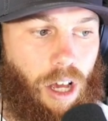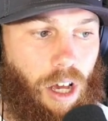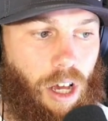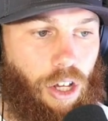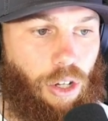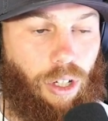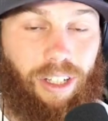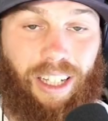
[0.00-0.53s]

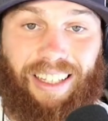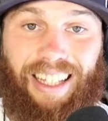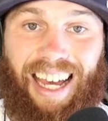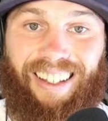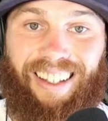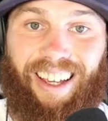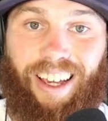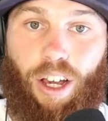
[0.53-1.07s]
you can click that
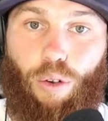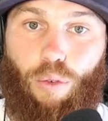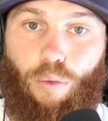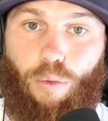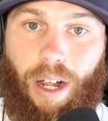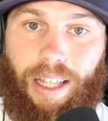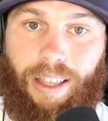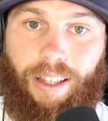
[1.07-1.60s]
link
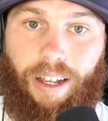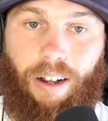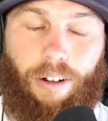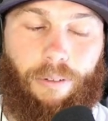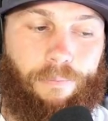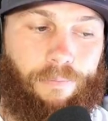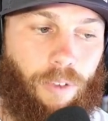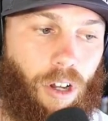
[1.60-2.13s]
right there.
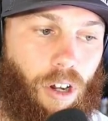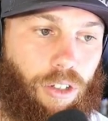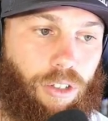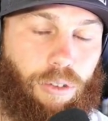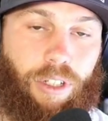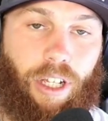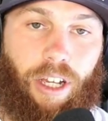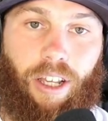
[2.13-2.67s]
Also
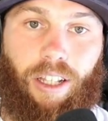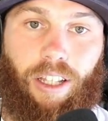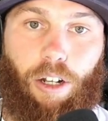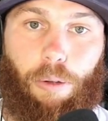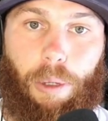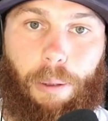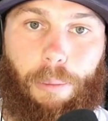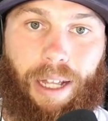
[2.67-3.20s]
tell you a little
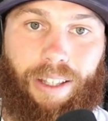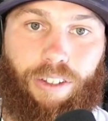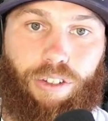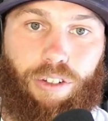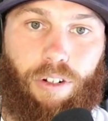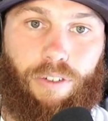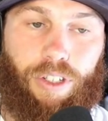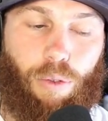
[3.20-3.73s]
bit about the
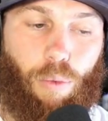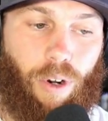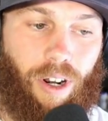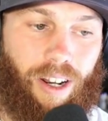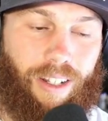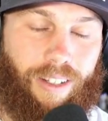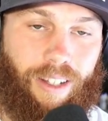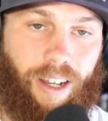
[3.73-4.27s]
service and what it
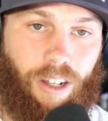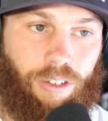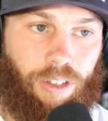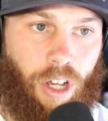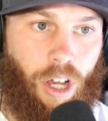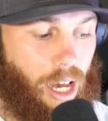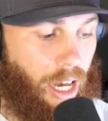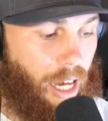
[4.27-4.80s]
entails.
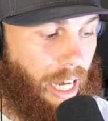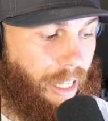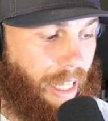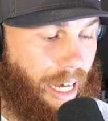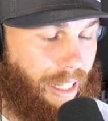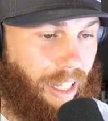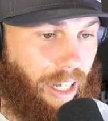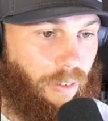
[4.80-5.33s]
Hit that
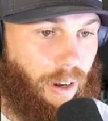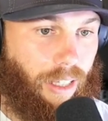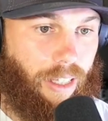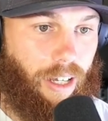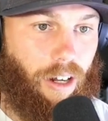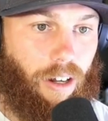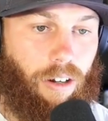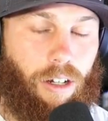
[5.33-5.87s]
link right
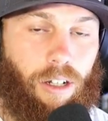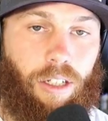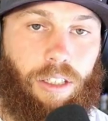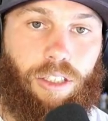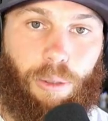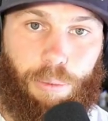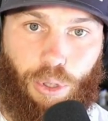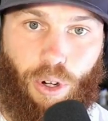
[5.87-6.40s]
there,
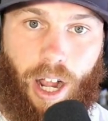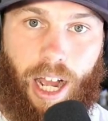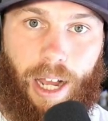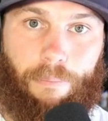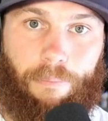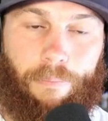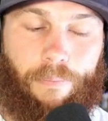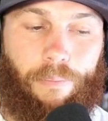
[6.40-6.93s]
subscribe,
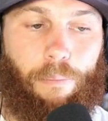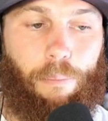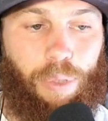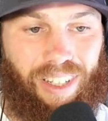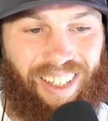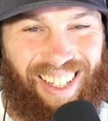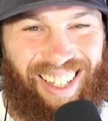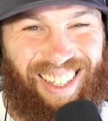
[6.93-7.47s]

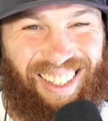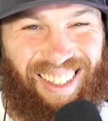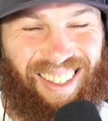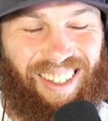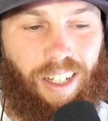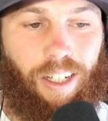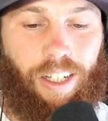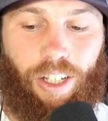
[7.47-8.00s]
please.
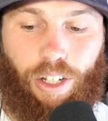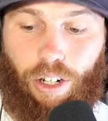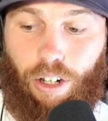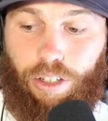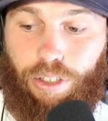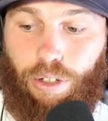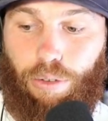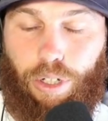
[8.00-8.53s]
You can
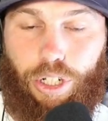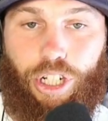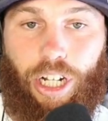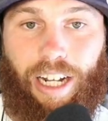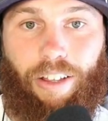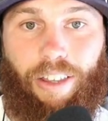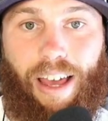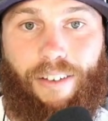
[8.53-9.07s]
also check
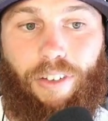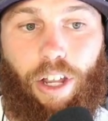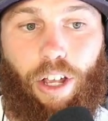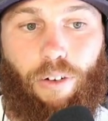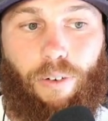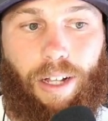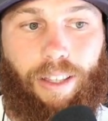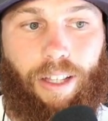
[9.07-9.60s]
out that video
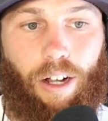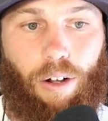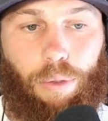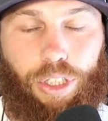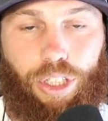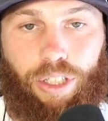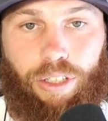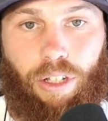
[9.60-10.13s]
right there, which
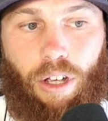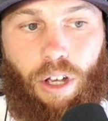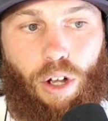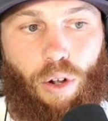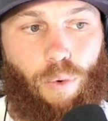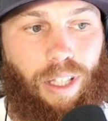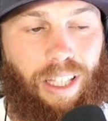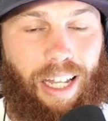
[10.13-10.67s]
is
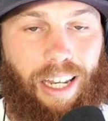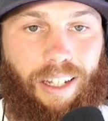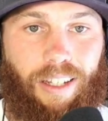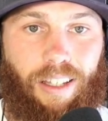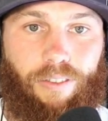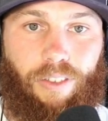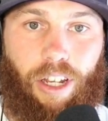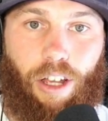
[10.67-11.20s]
related to the
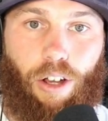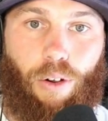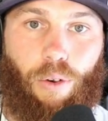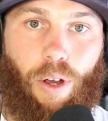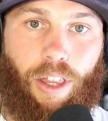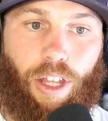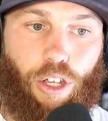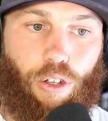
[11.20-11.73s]
video
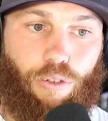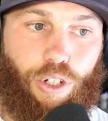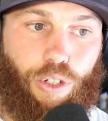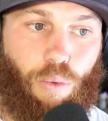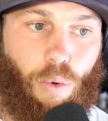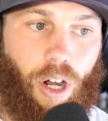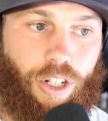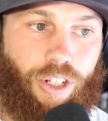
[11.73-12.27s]
that you just
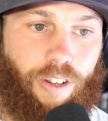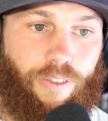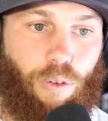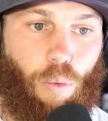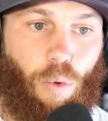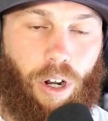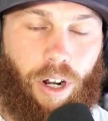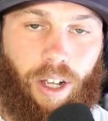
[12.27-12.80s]
watched if you
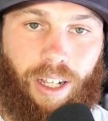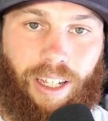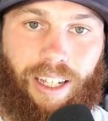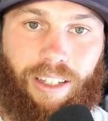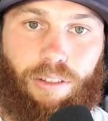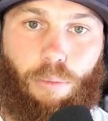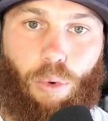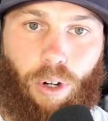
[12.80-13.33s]
wanna get
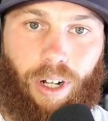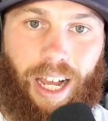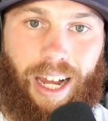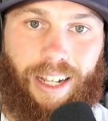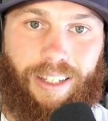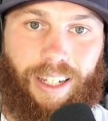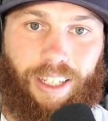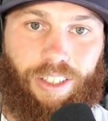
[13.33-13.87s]
some more
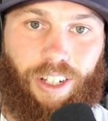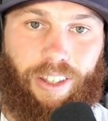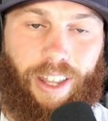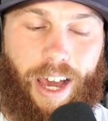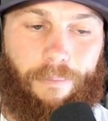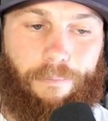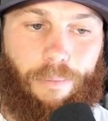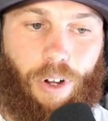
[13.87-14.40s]
context on that.
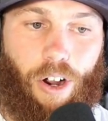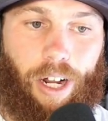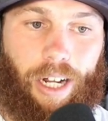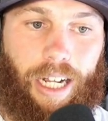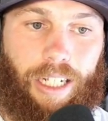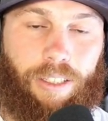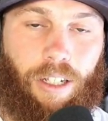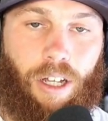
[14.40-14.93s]
All right,
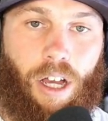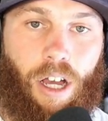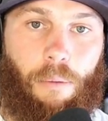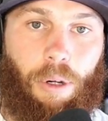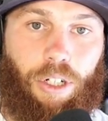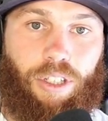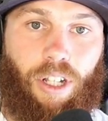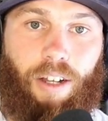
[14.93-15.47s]
guys,
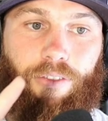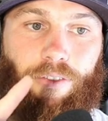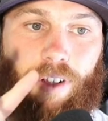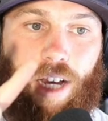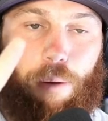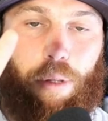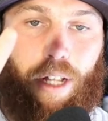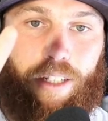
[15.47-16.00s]
much love,
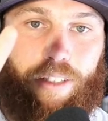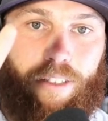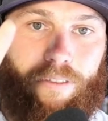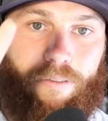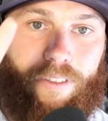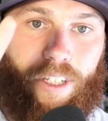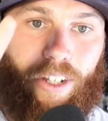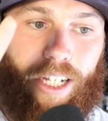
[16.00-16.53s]
God bless.
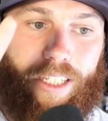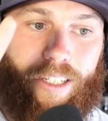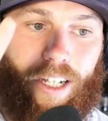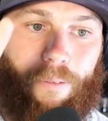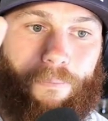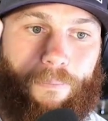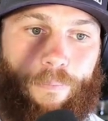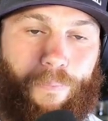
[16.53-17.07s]
Till next time,
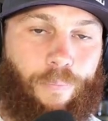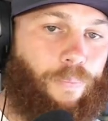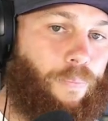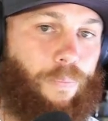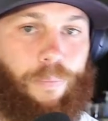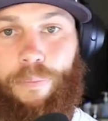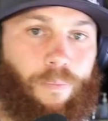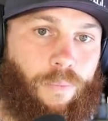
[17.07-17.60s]

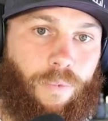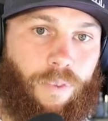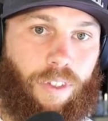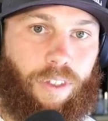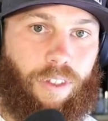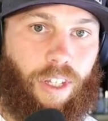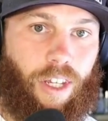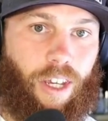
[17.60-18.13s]
see ya.